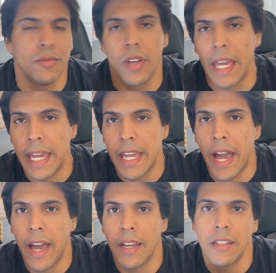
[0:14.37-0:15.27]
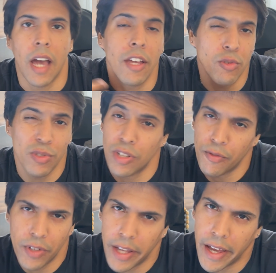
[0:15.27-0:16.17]
AI. I do
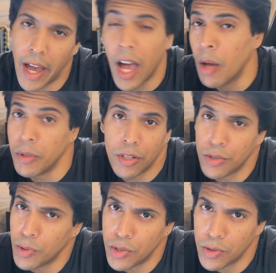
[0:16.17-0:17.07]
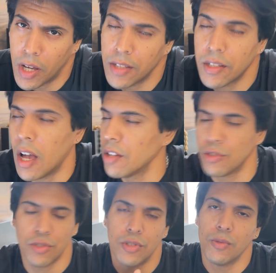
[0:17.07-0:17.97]
stuff with AI. I'll be honest with you guys. I
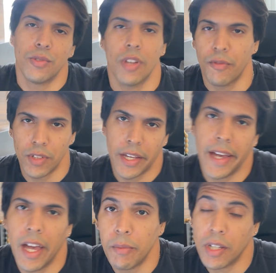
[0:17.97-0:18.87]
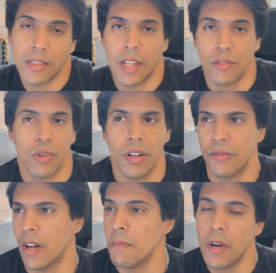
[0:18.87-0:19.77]
just do stuff with AI because I'm trying to
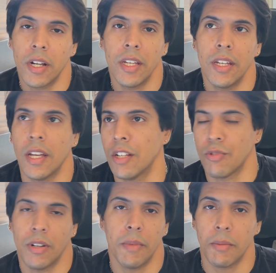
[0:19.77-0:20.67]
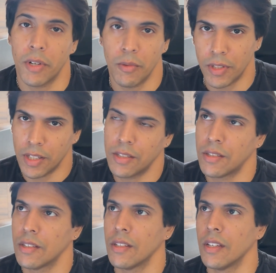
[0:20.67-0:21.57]
find money and I'm trying to make money with
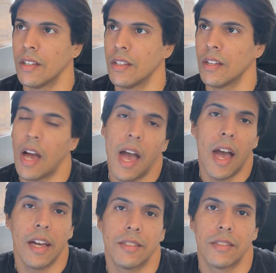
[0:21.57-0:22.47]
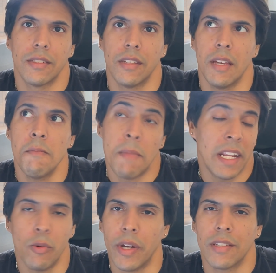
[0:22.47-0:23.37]
this as in
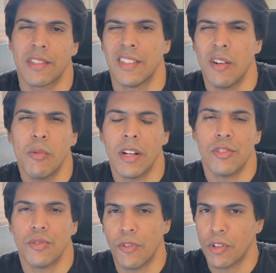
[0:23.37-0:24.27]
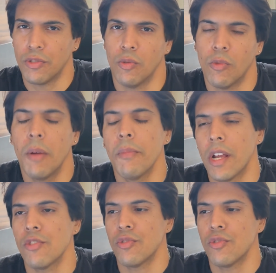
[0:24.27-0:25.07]
many ways because I don't want to just focus on one, but I